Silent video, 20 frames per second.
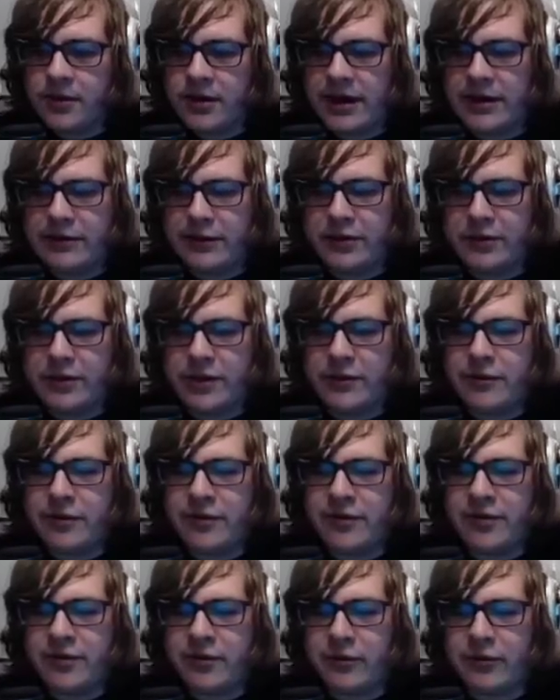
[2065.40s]
Now we throw that one
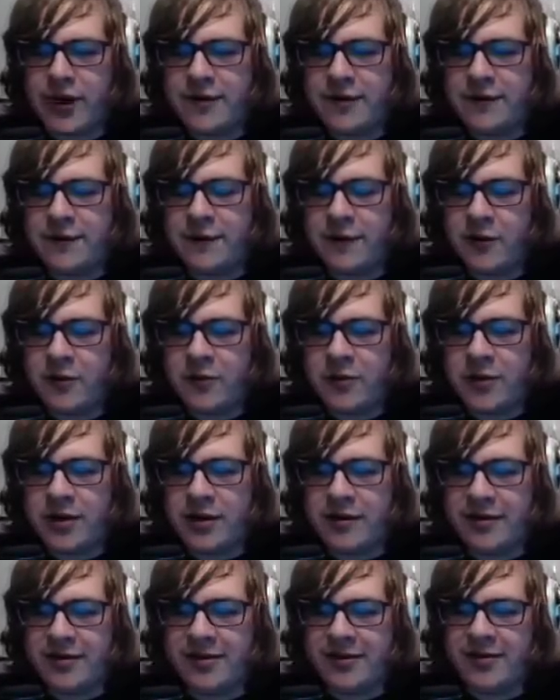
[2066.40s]
to the right first
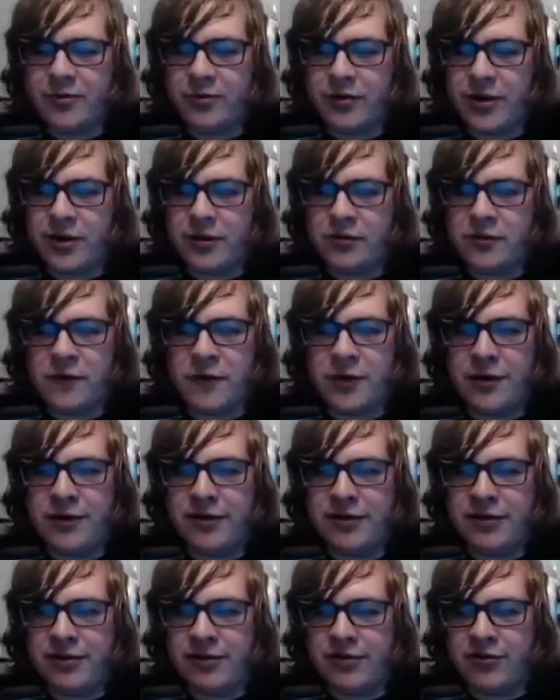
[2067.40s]
because it'll fall
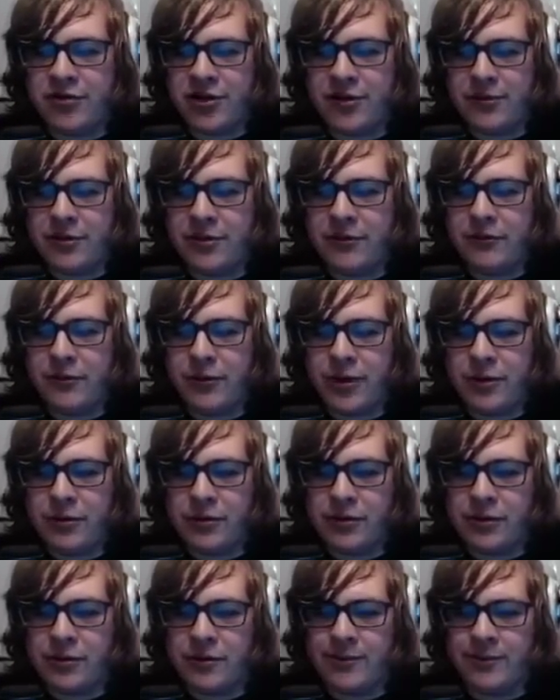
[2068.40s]
into the chomper while
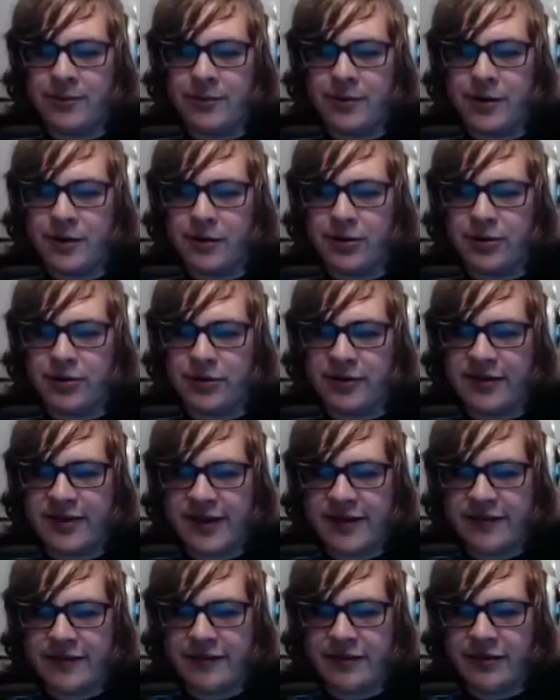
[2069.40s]
we're going through a
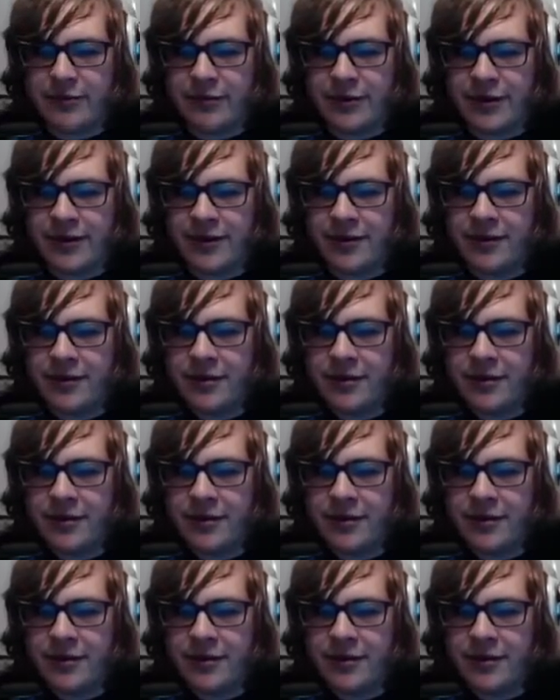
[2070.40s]
section normally.